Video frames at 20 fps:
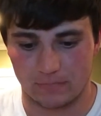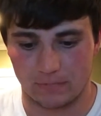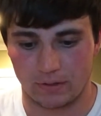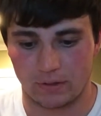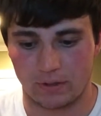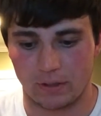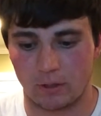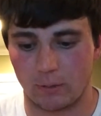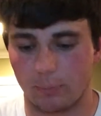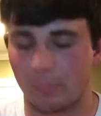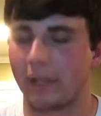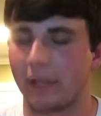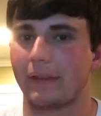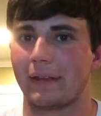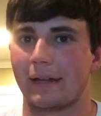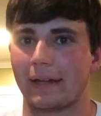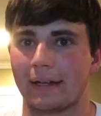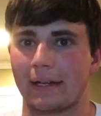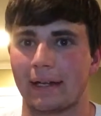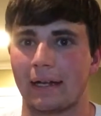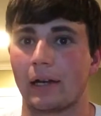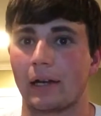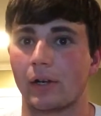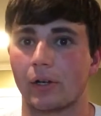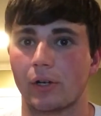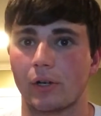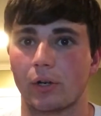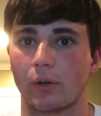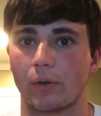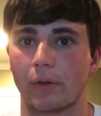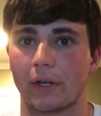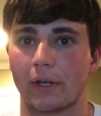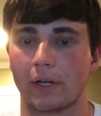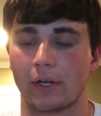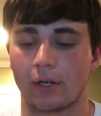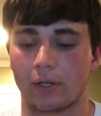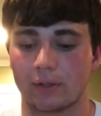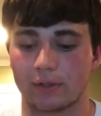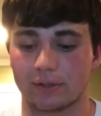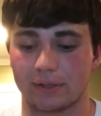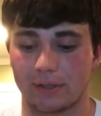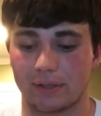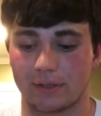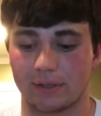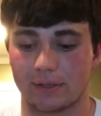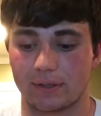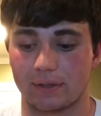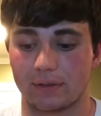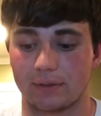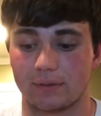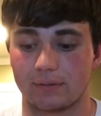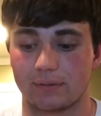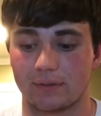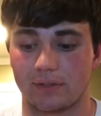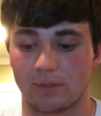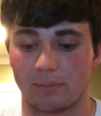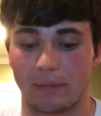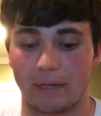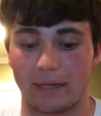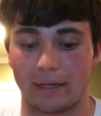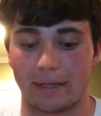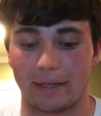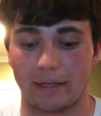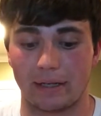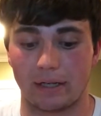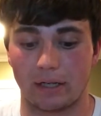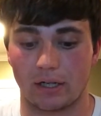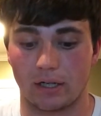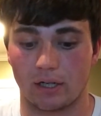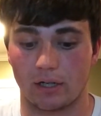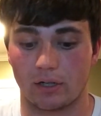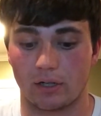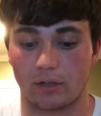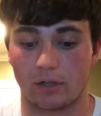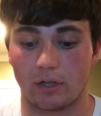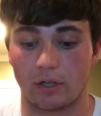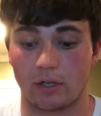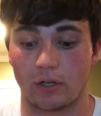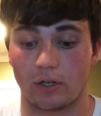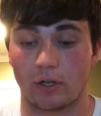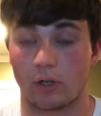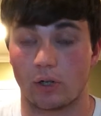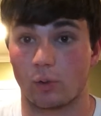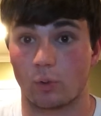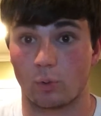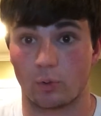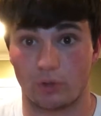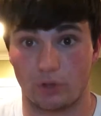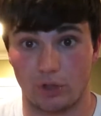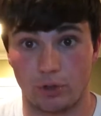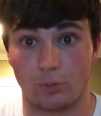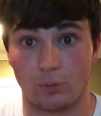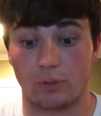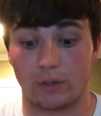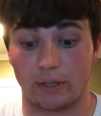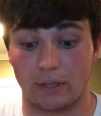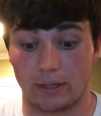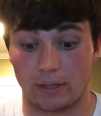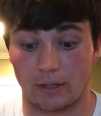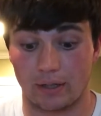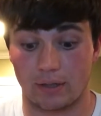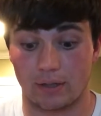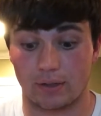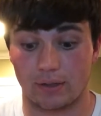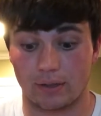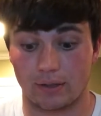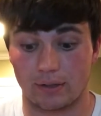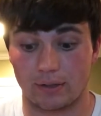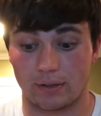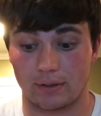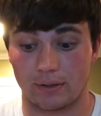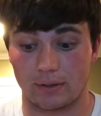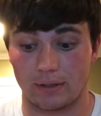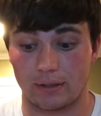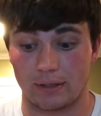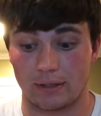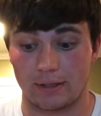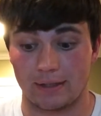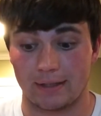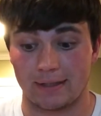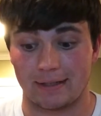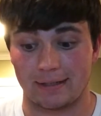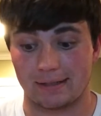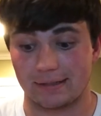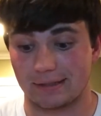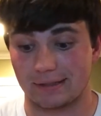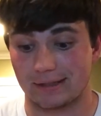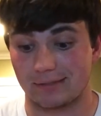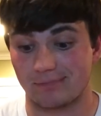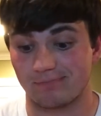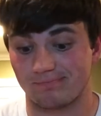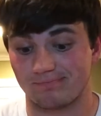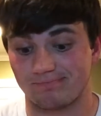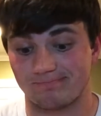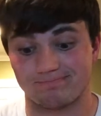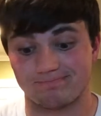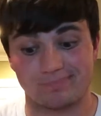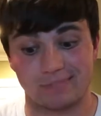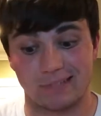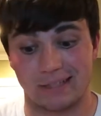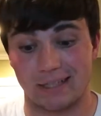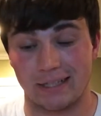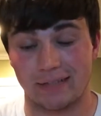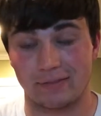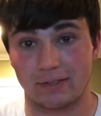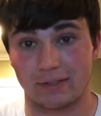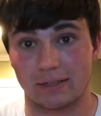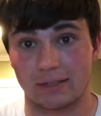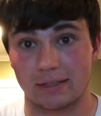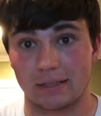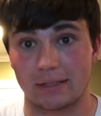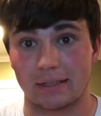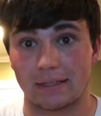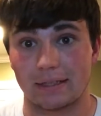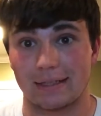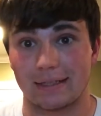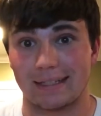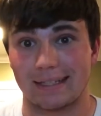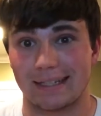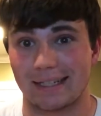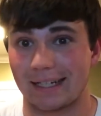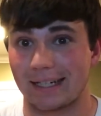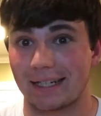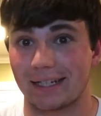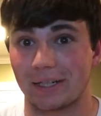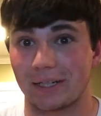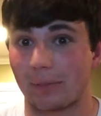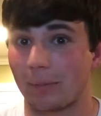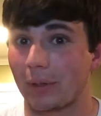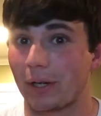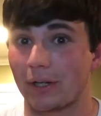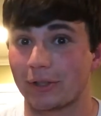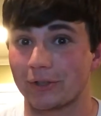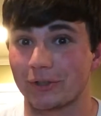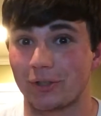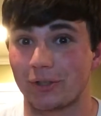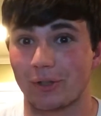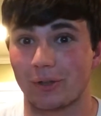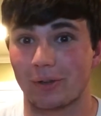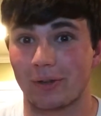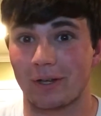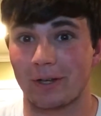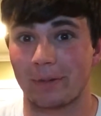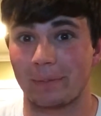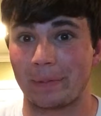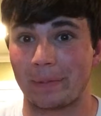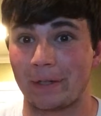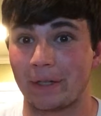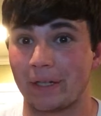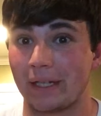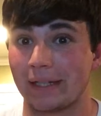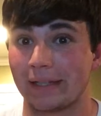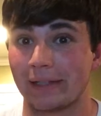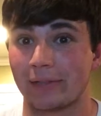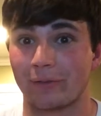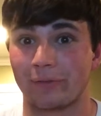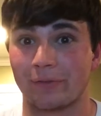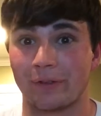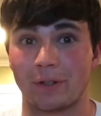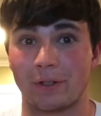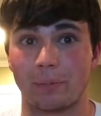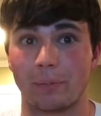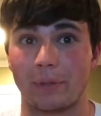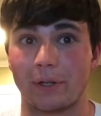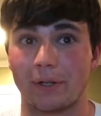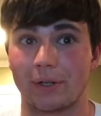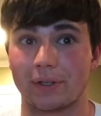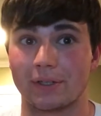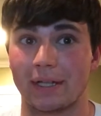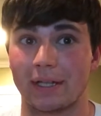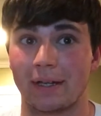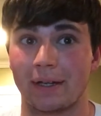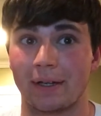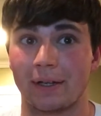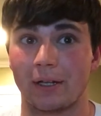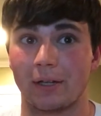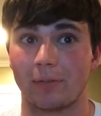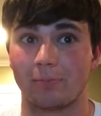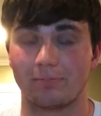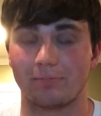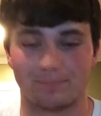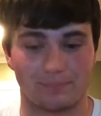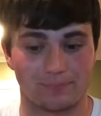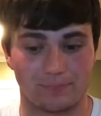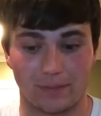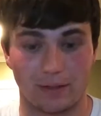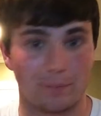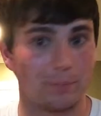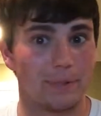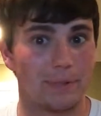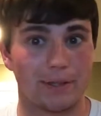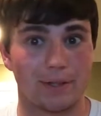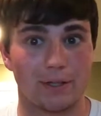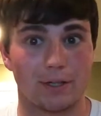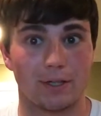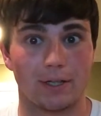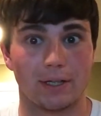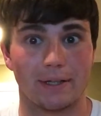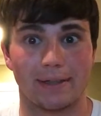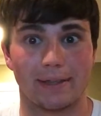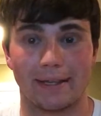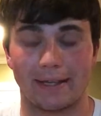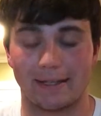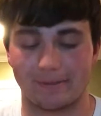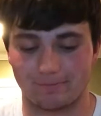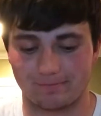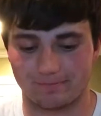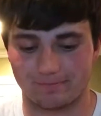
Don't be that guy or girl that causes somebody to get hurt or you to get hurt. And even it can end up costing you a lot of money. Little fender benders add up. Been there, done that.